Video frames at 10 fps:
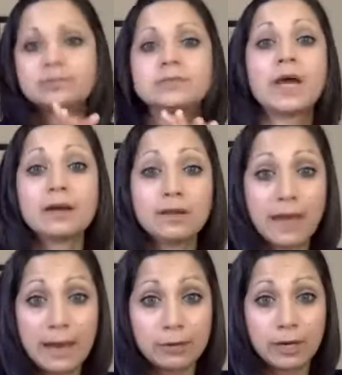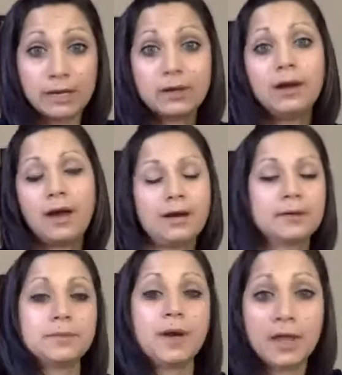a collaborator
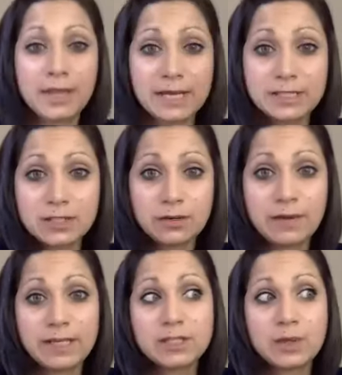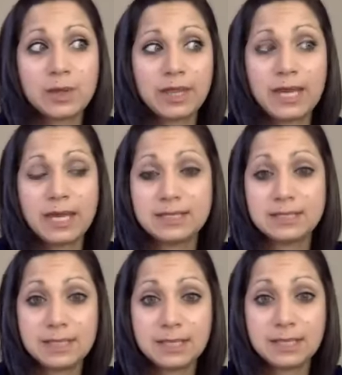on that survey so that they can
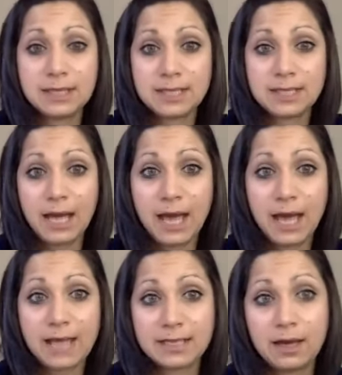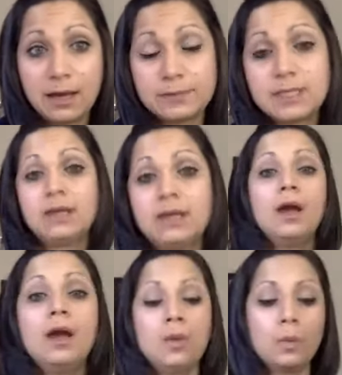see the data as it comes in.
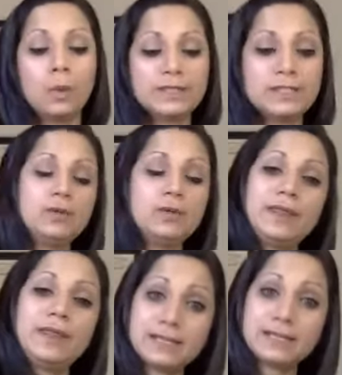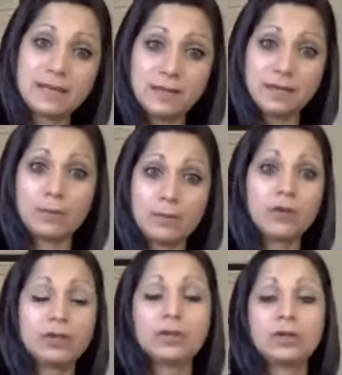Once you hit that 7-day
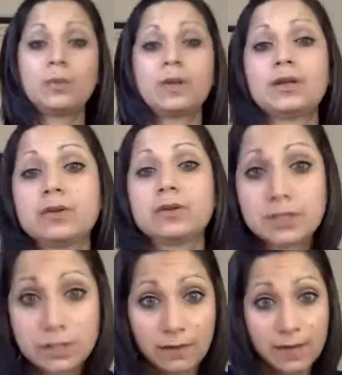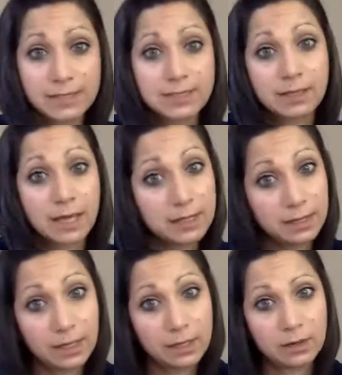mark, you're going to want to close the survey. It's
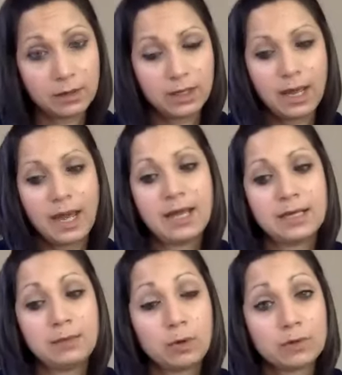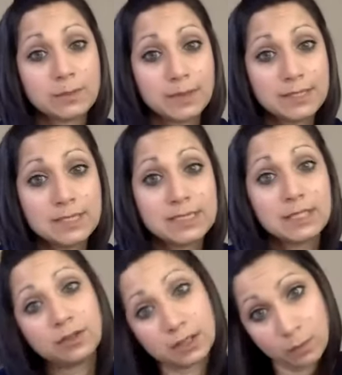unlikely that you're going to get any more responses, and
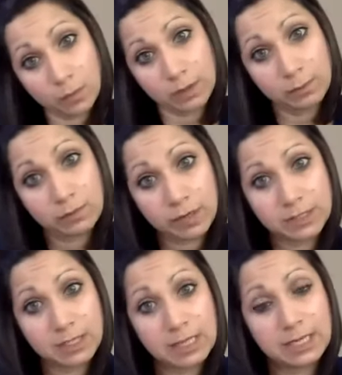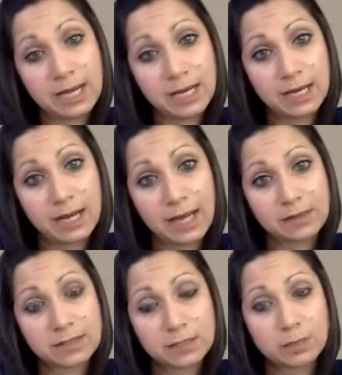you're going to want to move on to the data
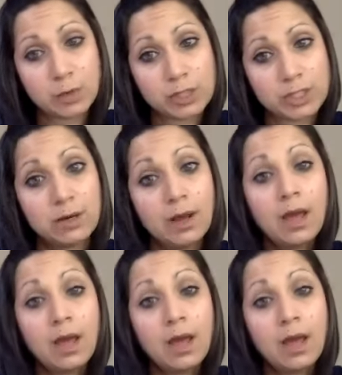analysis portion.